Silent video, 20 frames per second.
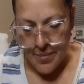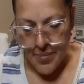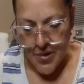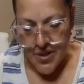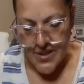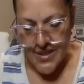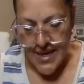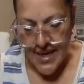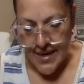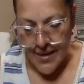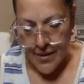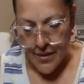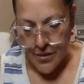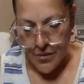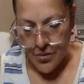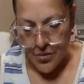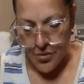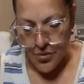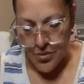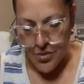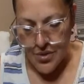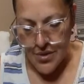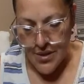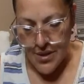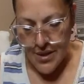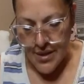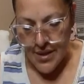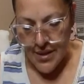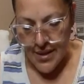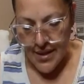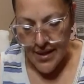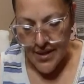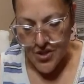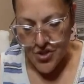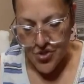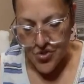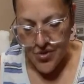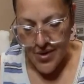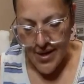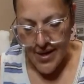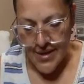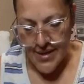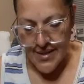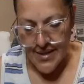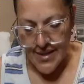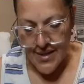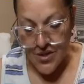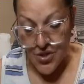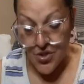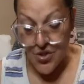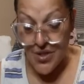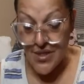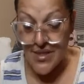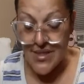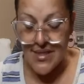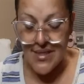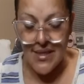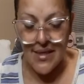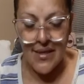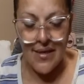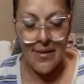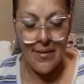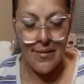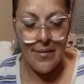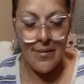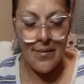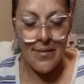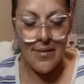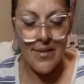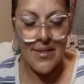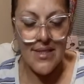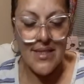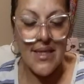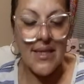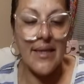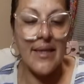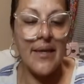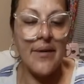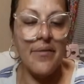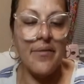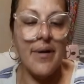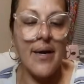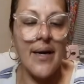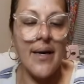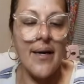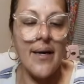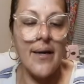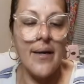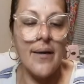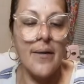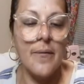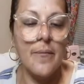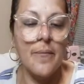botanicals extracts into the skin. Sunday Riley.